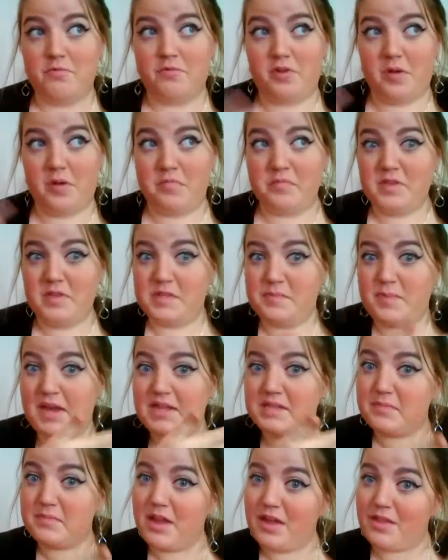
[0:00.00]
from this
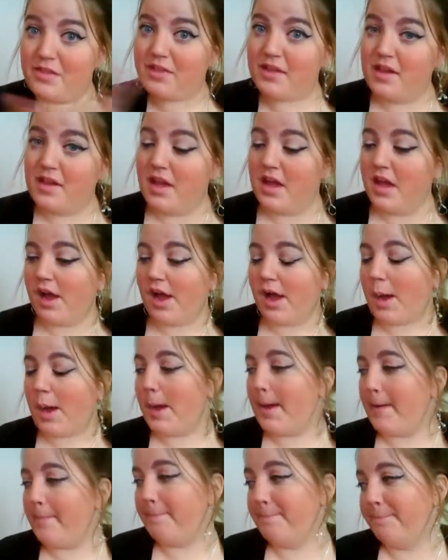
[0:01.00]
past
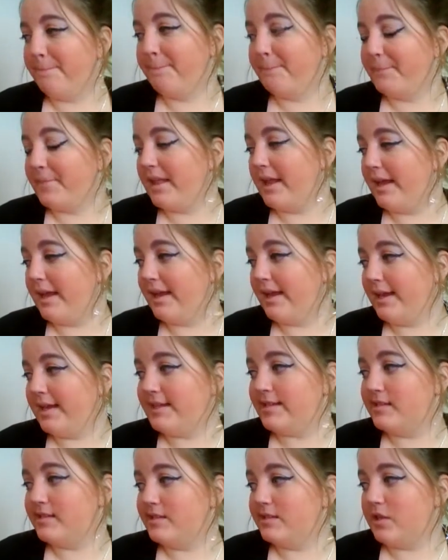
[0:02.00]
month.
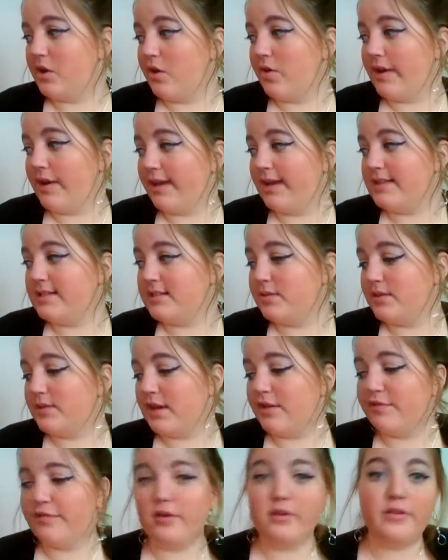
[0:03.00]
And so I guess
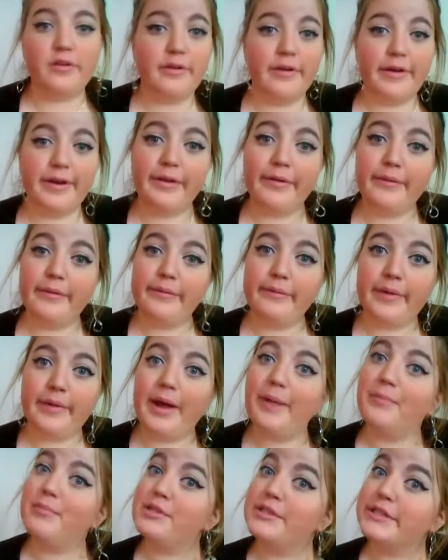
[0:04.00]
without further ado,
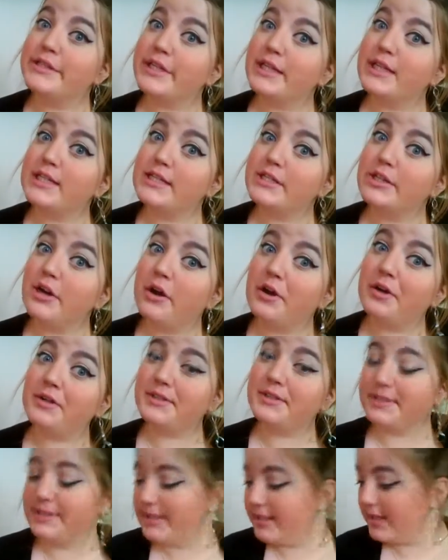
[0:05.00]
I'm just gonna start.
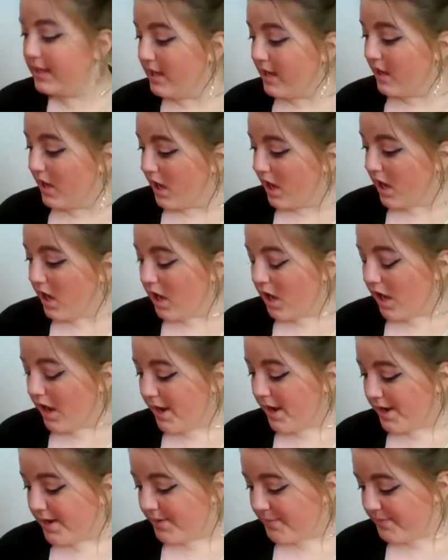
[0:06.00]

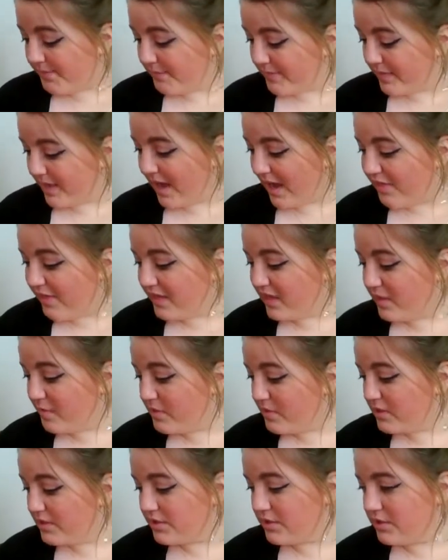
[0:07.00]
I think I'm
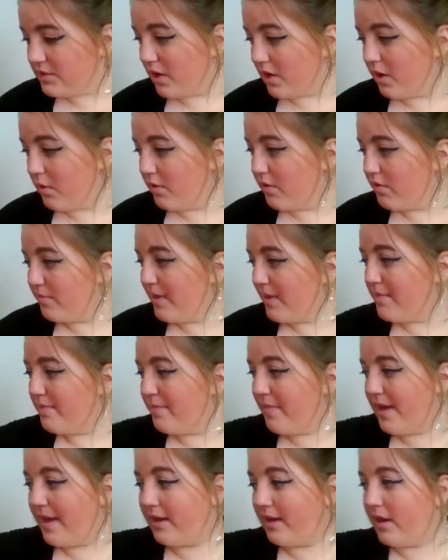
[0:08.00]
gonna start with my
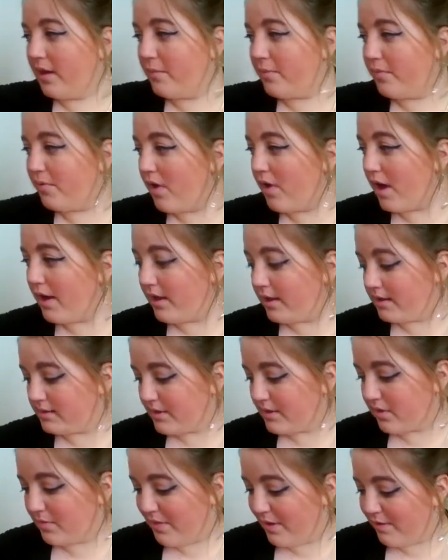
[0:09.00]
makeup products
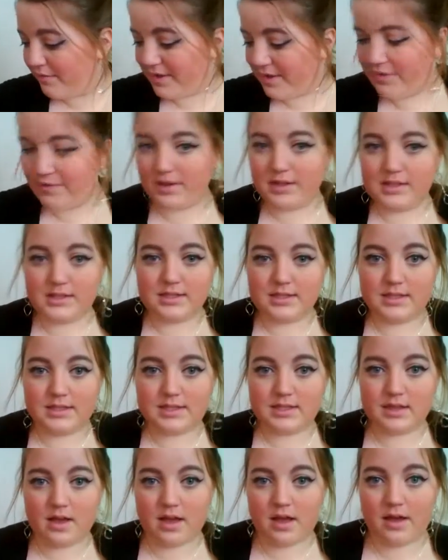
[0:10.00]
that were my favorites
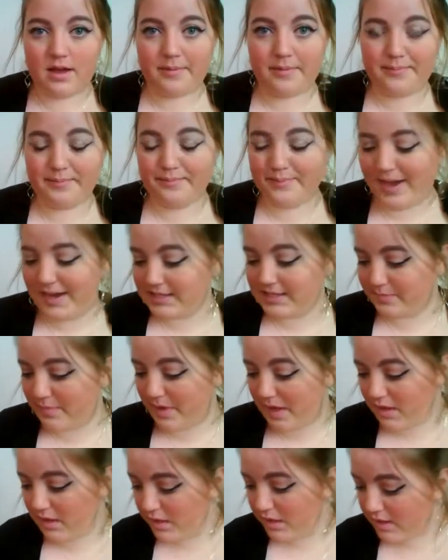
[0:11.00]
this past
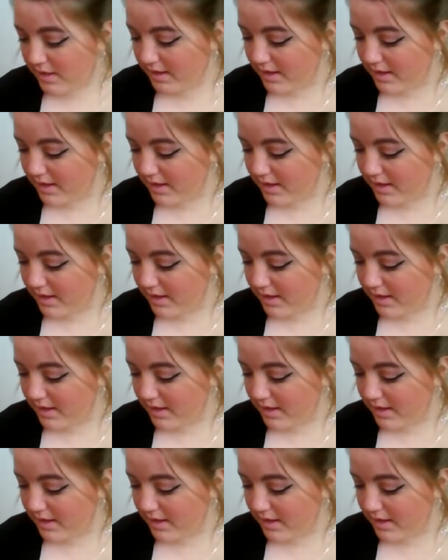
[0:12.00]
month.